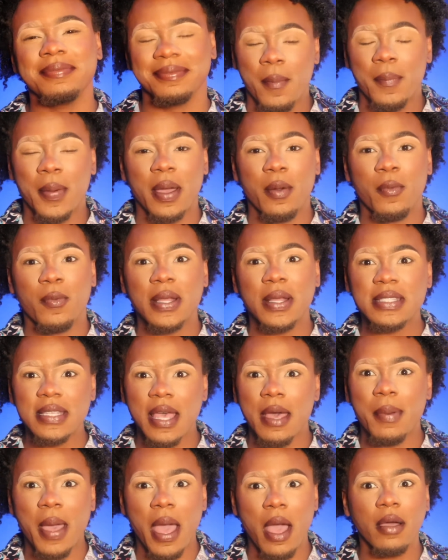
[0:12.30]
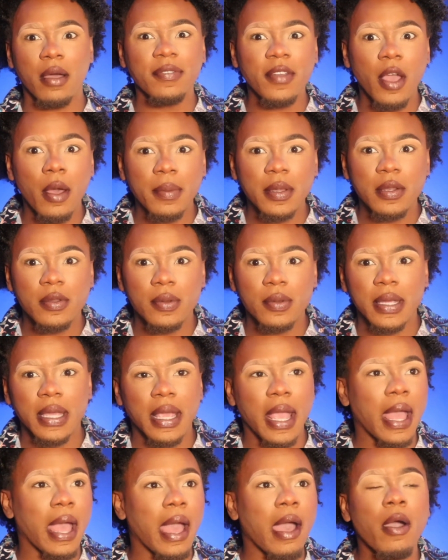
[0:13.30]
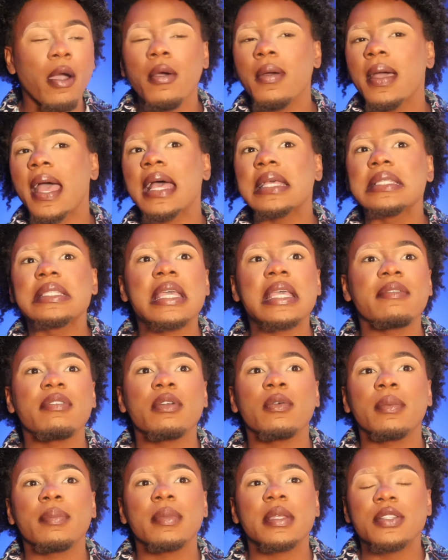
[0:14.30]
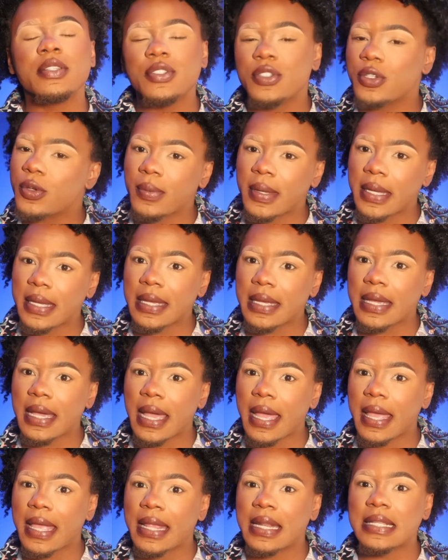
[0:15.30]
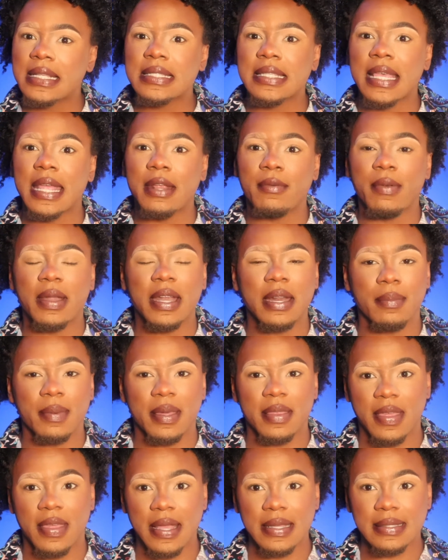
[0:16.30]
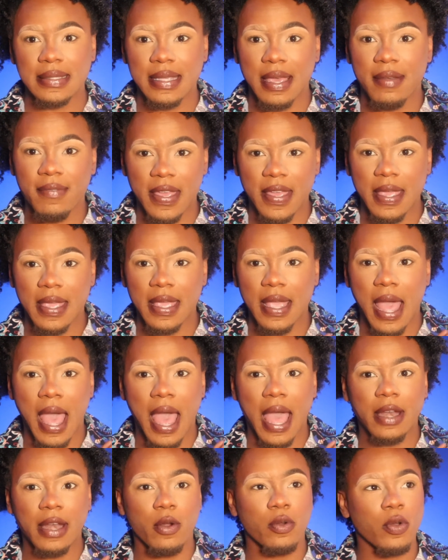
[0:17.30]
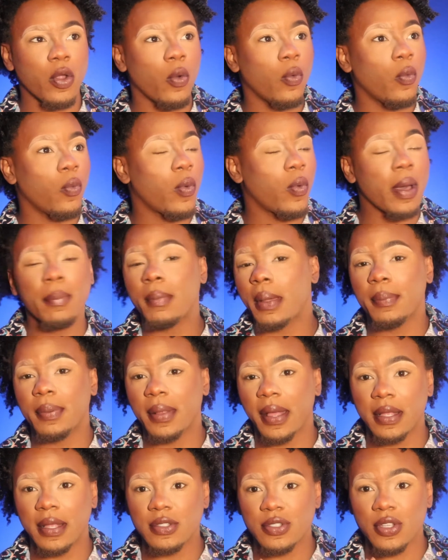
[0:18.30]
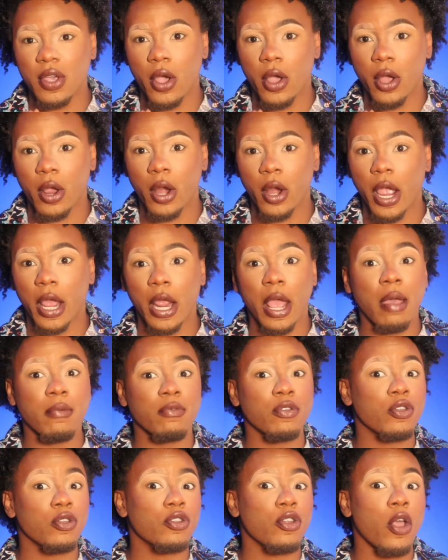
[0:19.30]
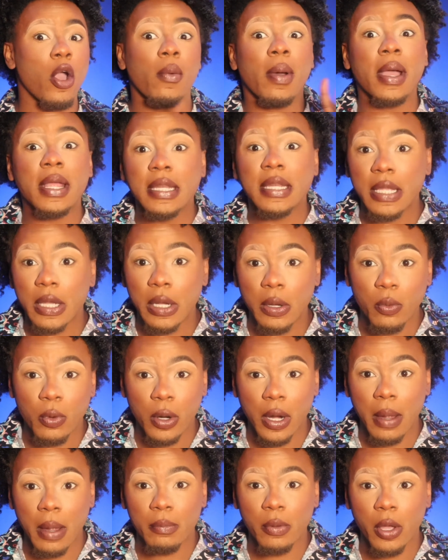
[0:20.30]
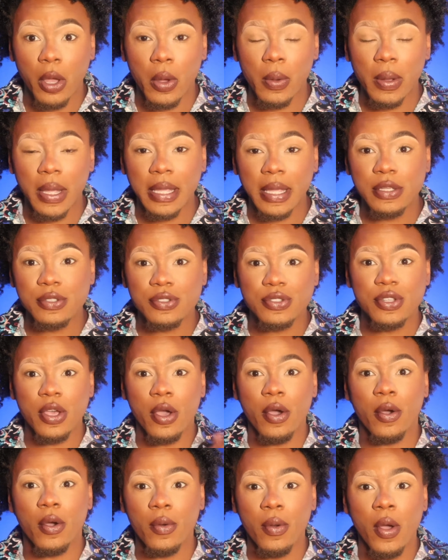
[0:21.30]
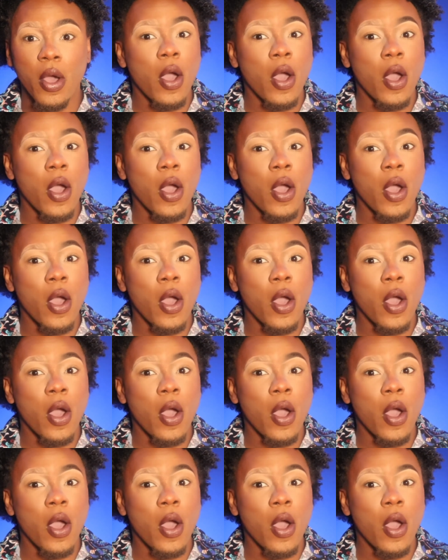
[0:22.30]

But what's up? How have y'all been doing? How has everyone been doing? It is getting ready to be Thanksgiving. I don't know what my plans are. I have no idea where I'm going. So